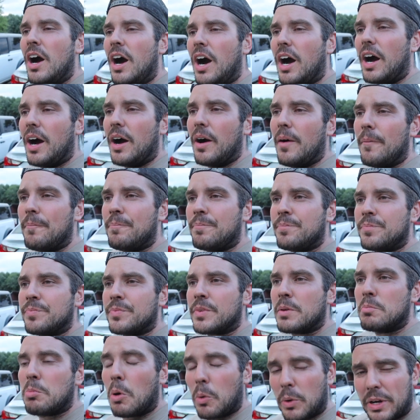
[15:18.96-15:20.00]
Um,
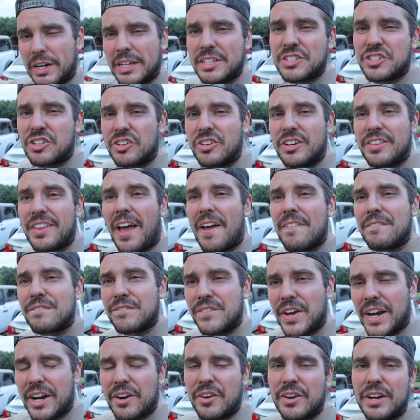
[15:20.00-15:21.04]
but we're gonna get started on that
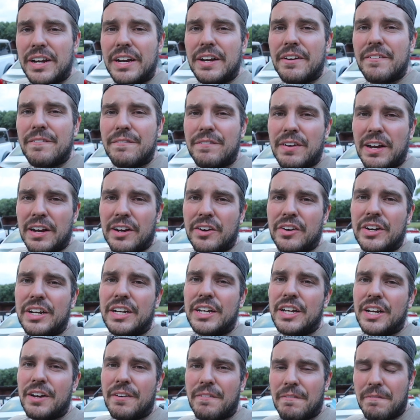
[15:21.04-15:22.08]
very
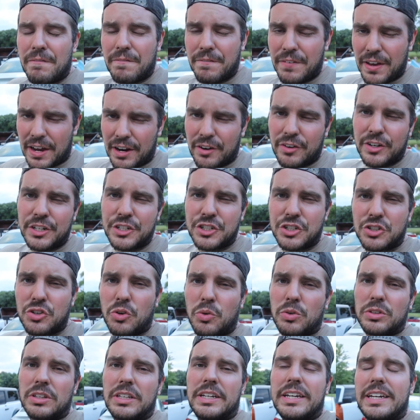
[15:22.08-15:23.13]
very very
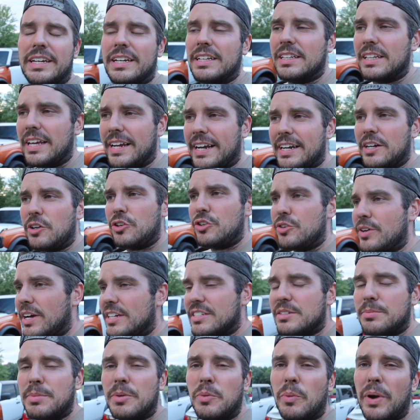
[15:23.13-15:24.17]
shortly. Like I know you
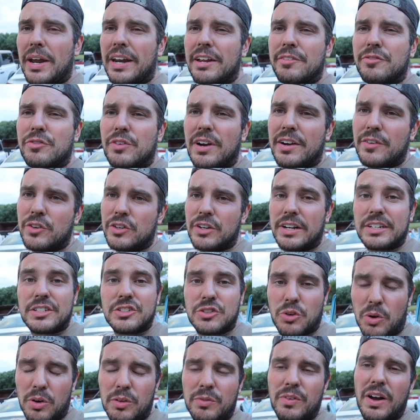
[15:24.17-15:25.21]
guys have been waiting forever,
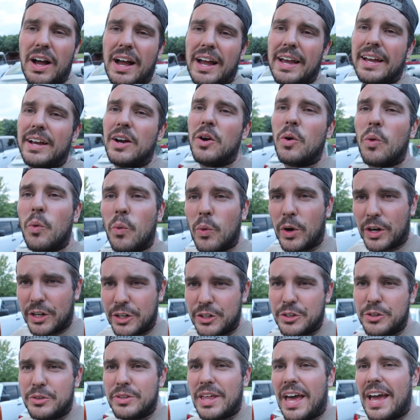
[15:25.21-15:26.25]
so have I. We're
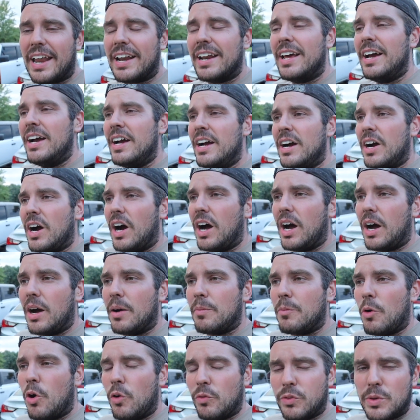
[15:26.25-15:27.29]
gonna do that.
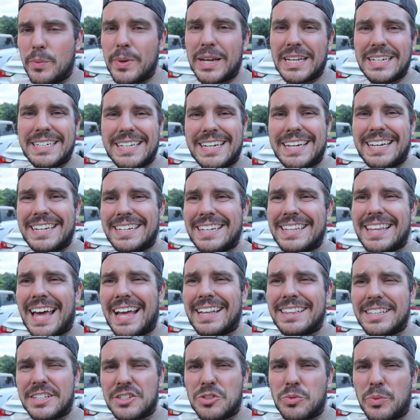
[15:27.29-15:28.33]
Um, hopefully we can dig into
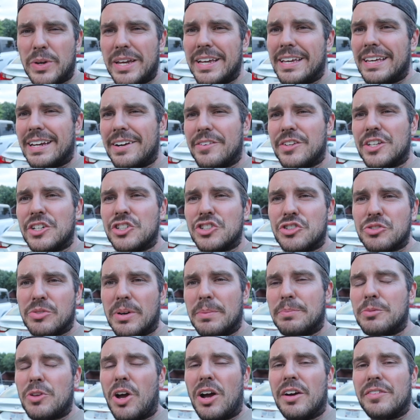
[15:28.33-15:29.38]
that this week, get everything
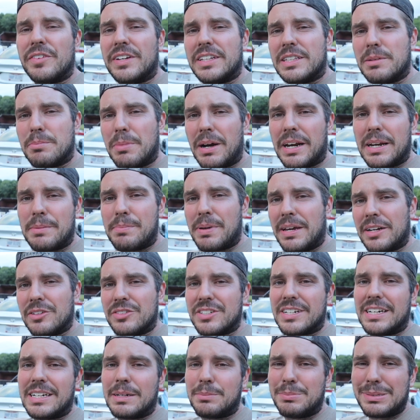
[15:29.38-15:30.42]
stripped off, get the body
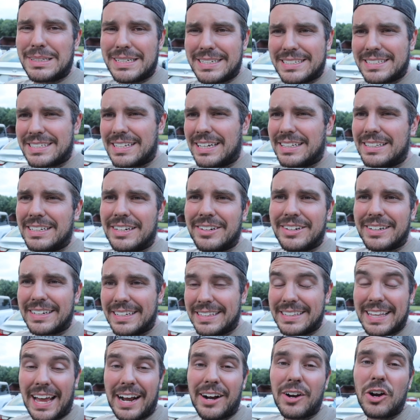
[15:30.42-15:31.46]
panels kind of placed on there and
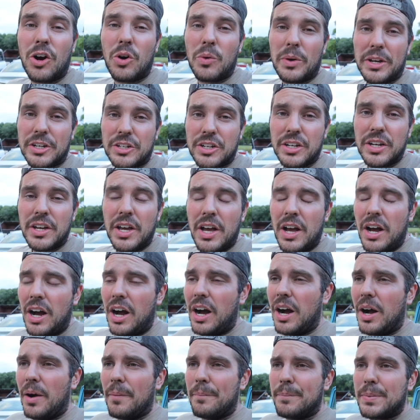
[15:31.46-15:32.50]
get that going.
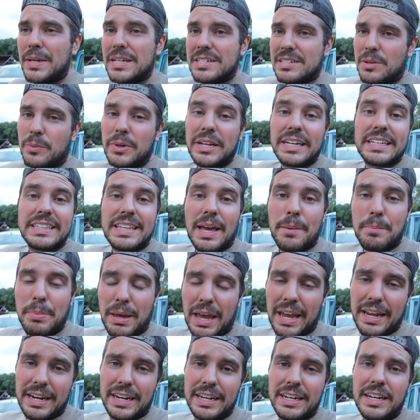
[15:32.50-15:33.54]
Um, because I wanna get that
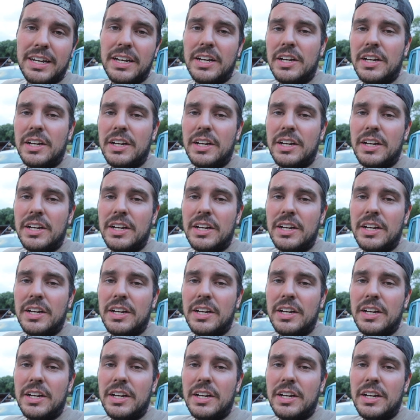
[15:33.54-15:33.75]
painted